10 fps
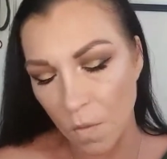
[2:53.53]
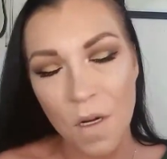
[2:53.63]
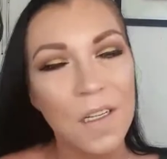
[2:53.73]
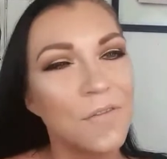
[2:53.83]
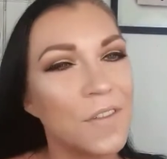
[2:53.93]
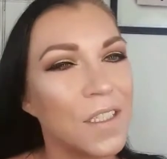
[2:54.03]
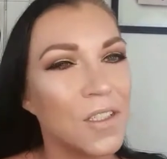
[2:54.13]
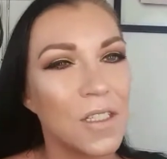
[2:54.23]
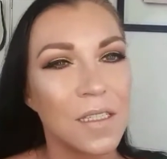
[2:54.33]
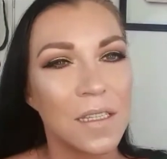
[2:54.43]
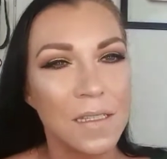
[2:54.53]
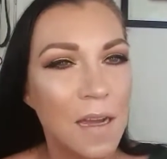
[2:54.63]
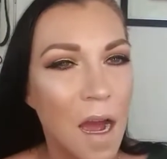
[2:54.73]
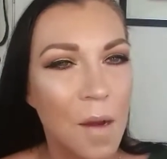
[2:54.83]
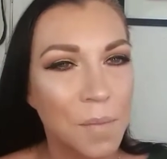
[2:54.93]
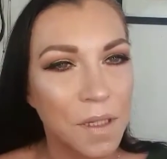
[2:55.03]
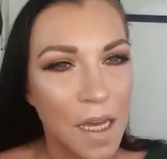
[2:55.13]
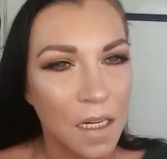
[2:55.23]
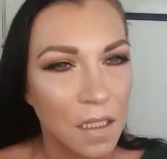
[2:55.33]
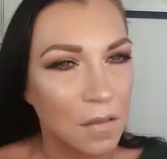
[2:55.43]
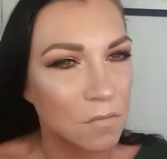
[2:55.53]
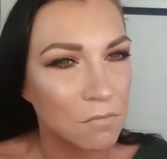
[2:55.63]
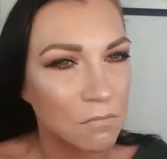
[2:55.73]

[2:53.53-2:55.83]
what if it's just the top layer?